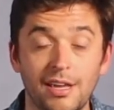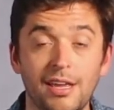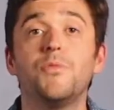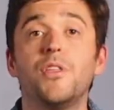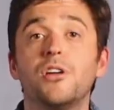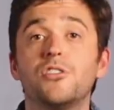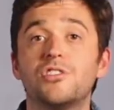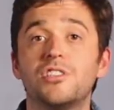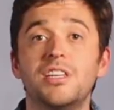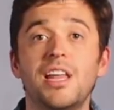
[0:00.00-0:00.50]

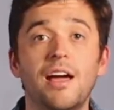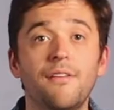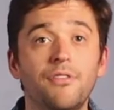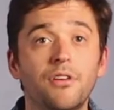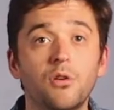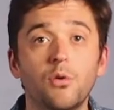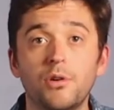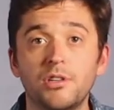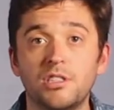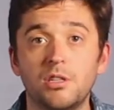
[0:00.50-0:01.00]
There's
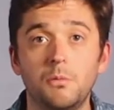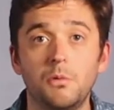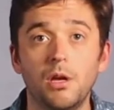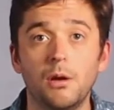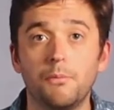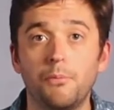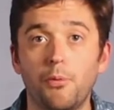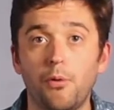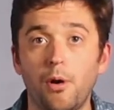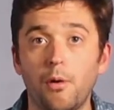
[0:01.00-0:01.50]
never going to be
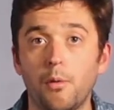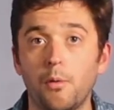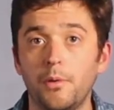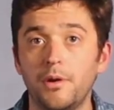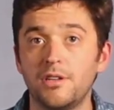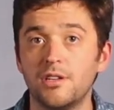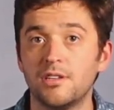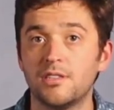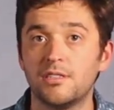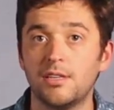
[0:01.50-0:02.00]
a point where
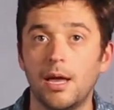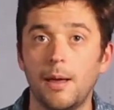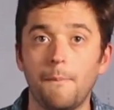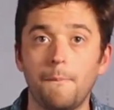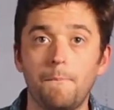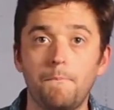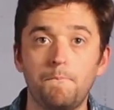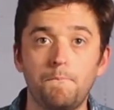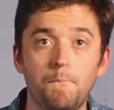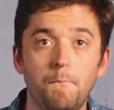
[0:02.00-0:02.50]
we just
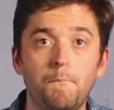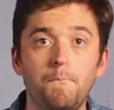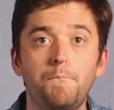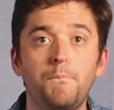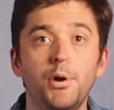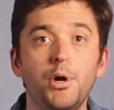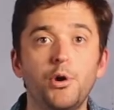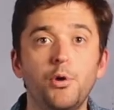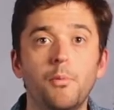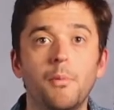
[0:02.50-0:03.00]
say,
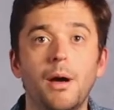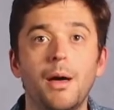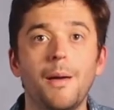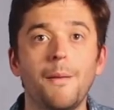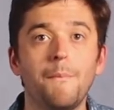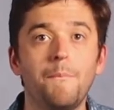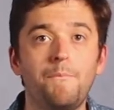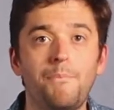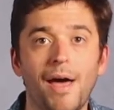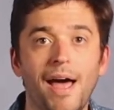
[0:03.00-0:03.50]
boom,
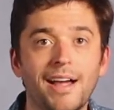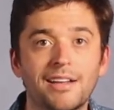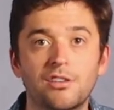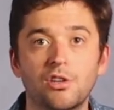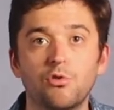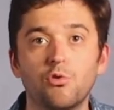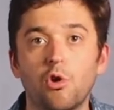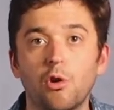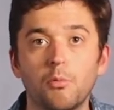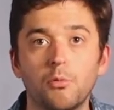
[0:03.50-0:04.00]
back
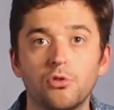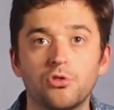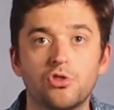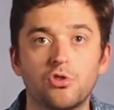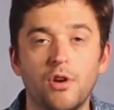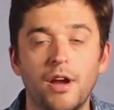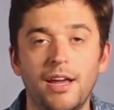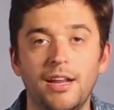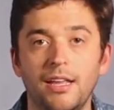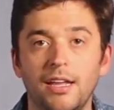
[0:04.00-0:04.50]
to normal
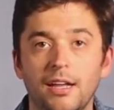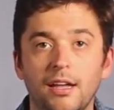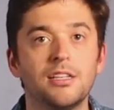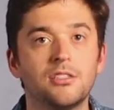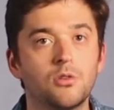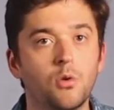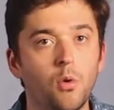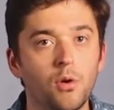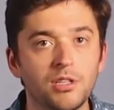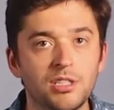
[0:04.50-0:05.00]
training.
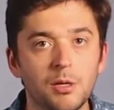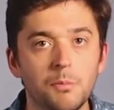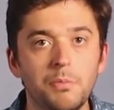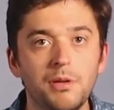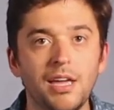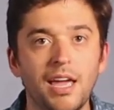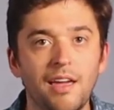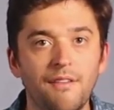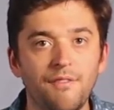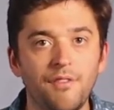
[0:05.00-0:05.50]
It's going to
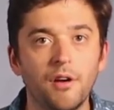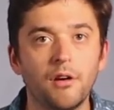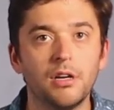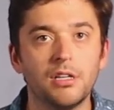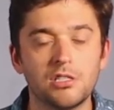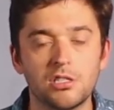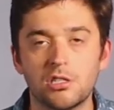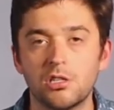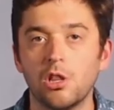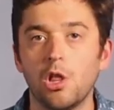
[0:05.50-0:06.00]
be a
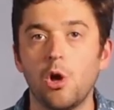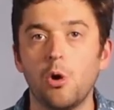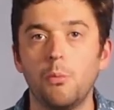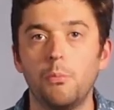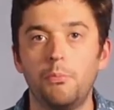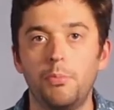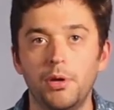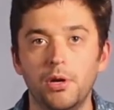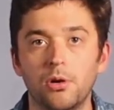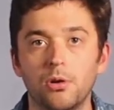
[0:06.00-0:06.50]
very slow
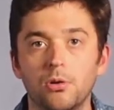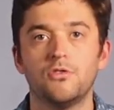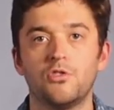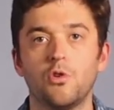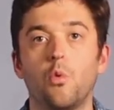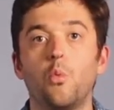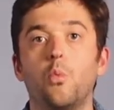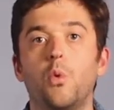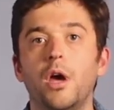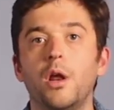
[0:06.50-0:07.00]
build.
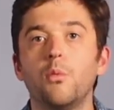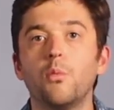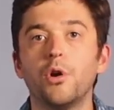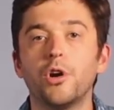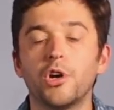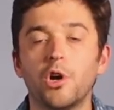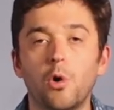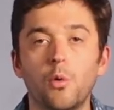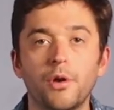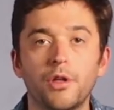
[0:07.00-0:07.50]
So when
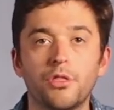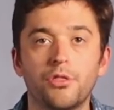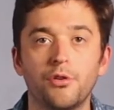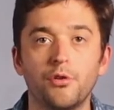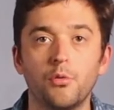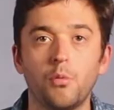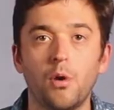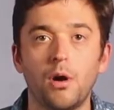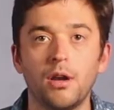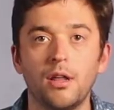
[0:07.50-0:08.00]
we're going
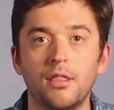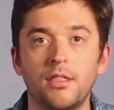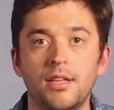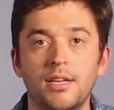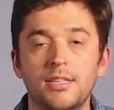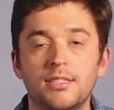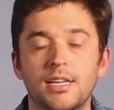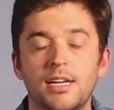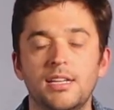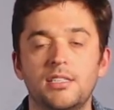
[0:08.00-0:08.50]
through one of
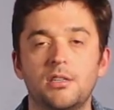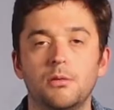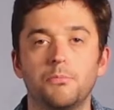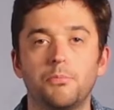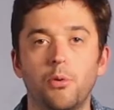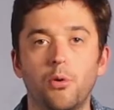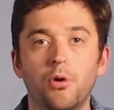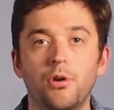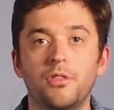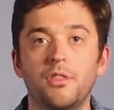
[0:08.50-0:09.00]
these, it's
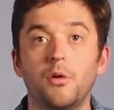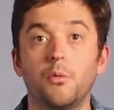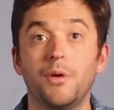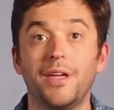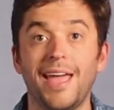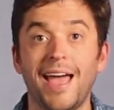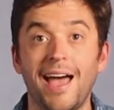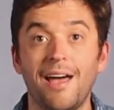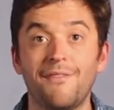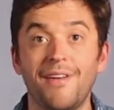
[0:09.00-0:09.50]
important that
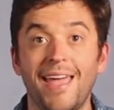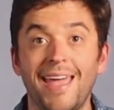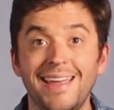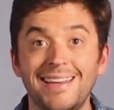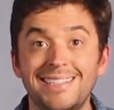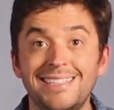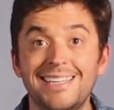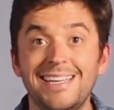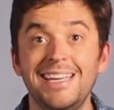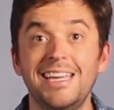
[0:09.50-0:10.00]
we have
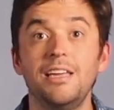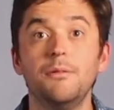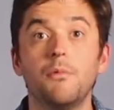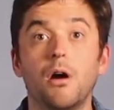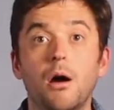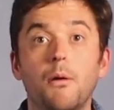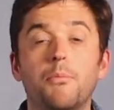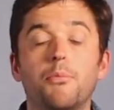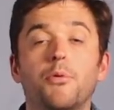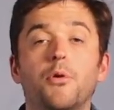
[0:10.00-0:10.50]
a team
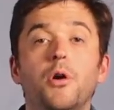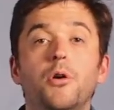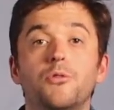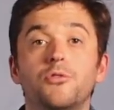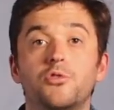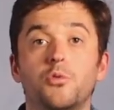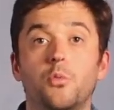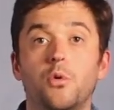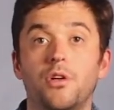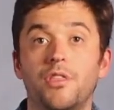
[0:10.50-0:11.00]

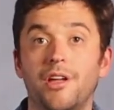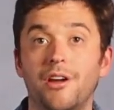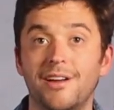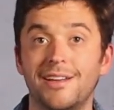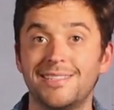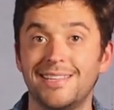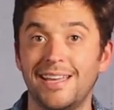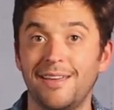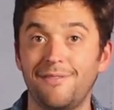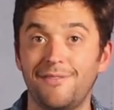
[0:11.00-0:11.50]
approach where there
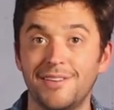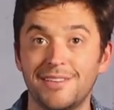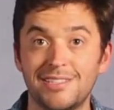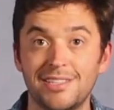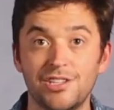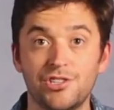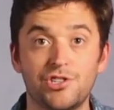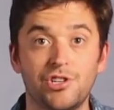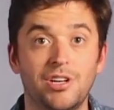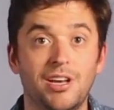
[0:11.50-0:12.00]
is a
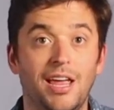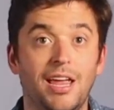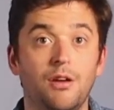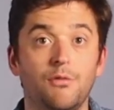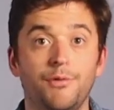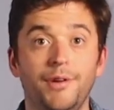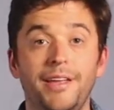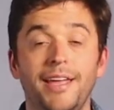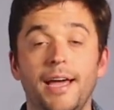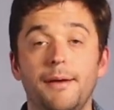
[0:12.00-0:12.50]
physician, a
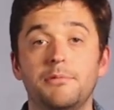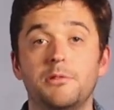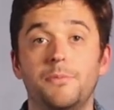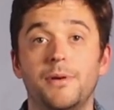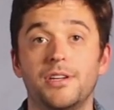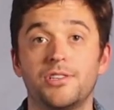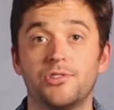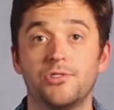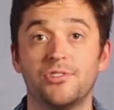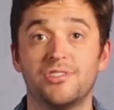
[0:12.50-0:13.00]
rehab
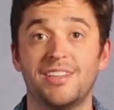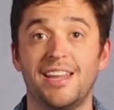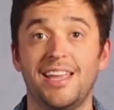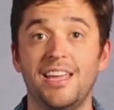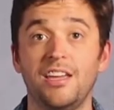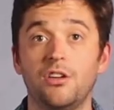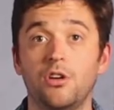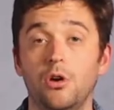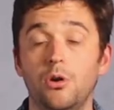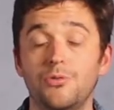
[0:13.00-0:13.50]
specialist,
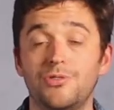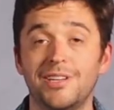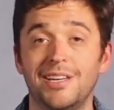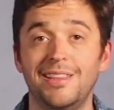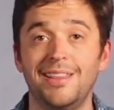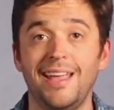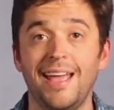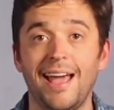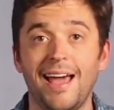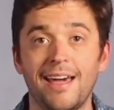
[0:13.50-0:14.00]
a coach,
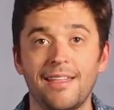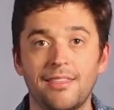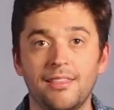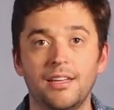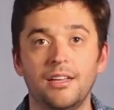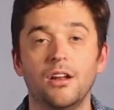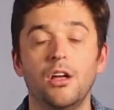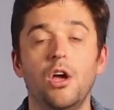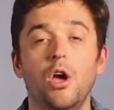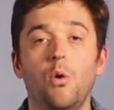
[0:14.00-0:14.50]
and the
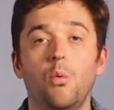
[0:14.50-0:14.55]
athlete.